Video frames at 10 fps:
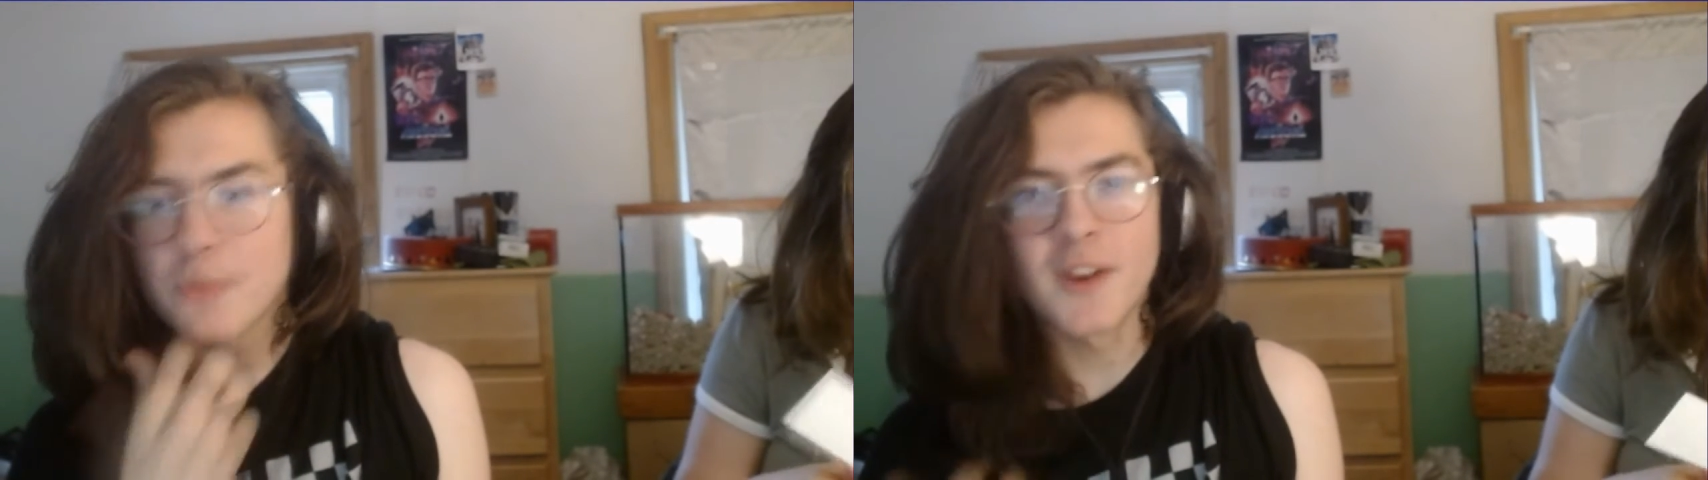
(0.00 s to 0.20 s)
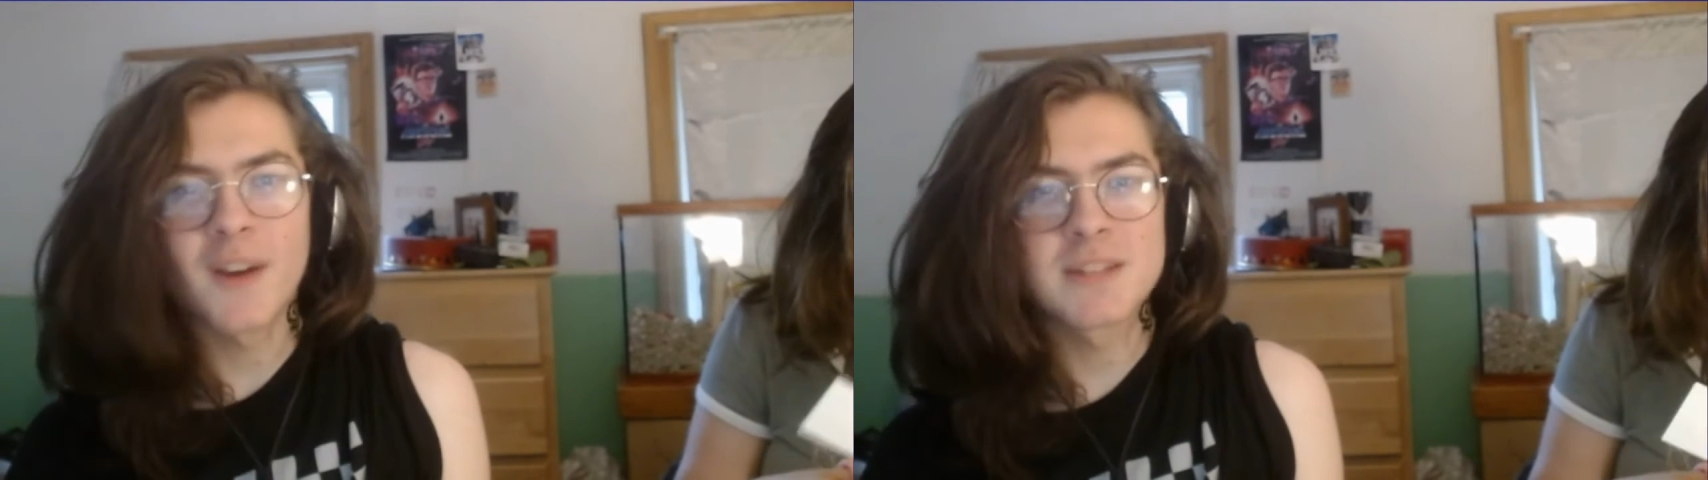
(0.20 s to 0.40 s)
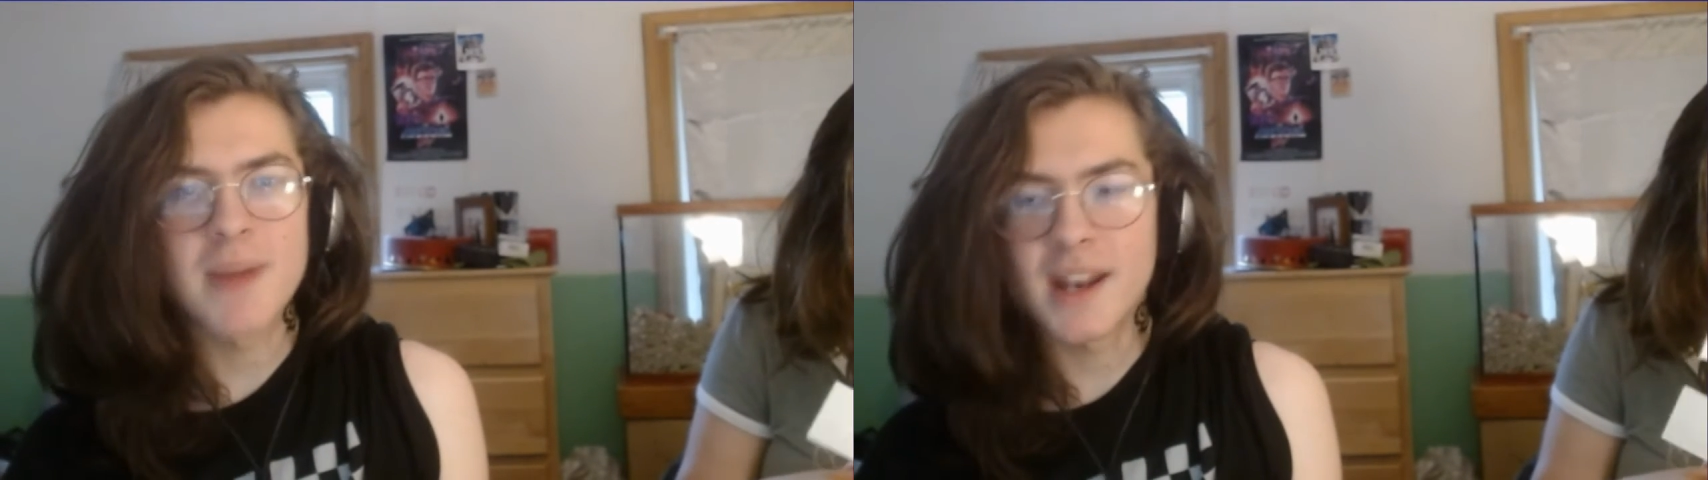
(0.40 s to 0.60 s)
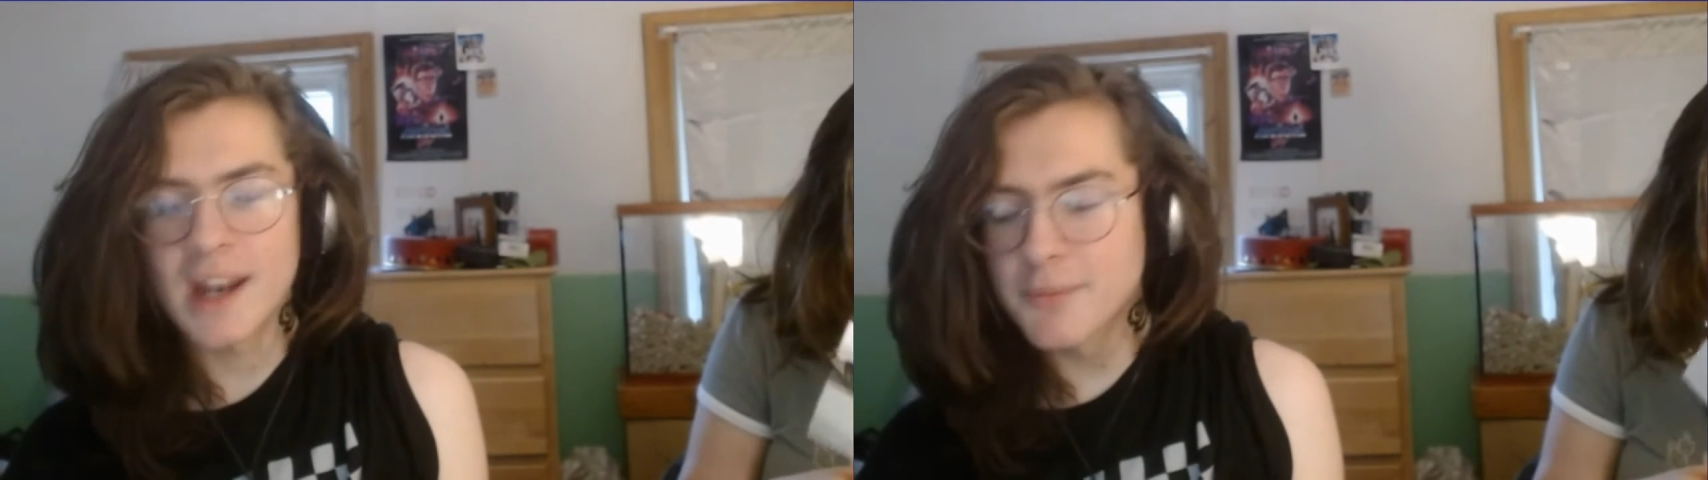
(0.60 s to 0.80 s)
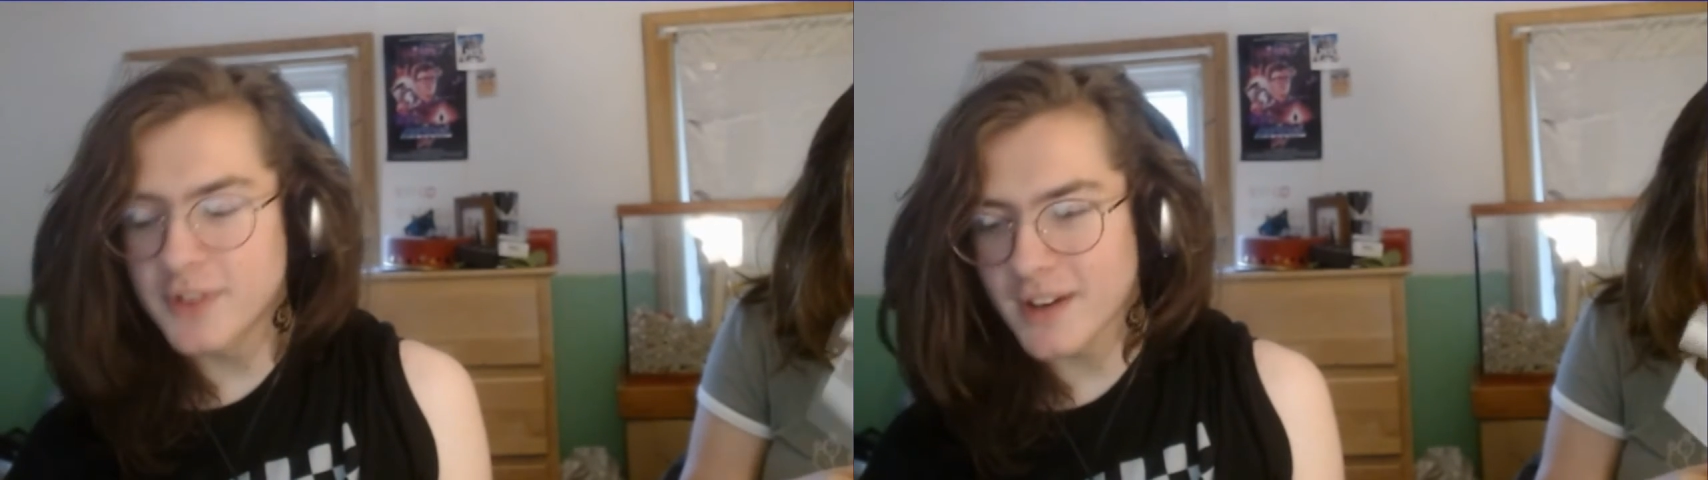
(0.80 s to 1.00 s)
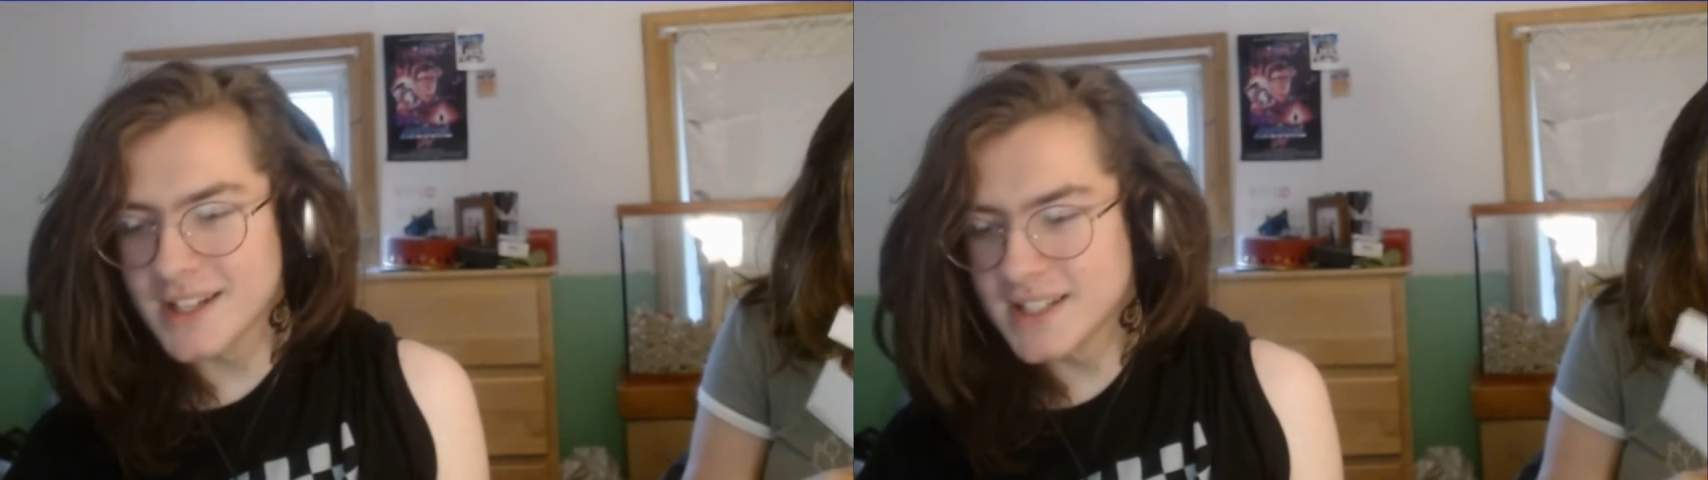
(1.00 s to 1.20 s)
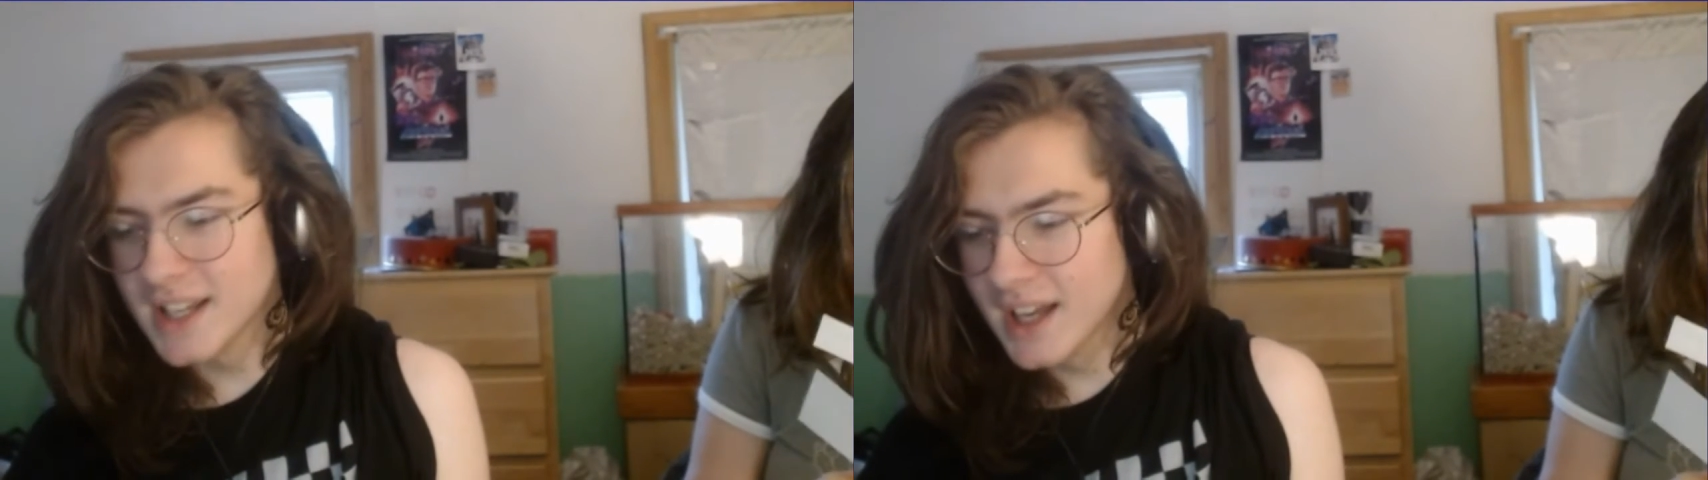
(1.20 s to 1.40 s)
furious about it. I'm furious.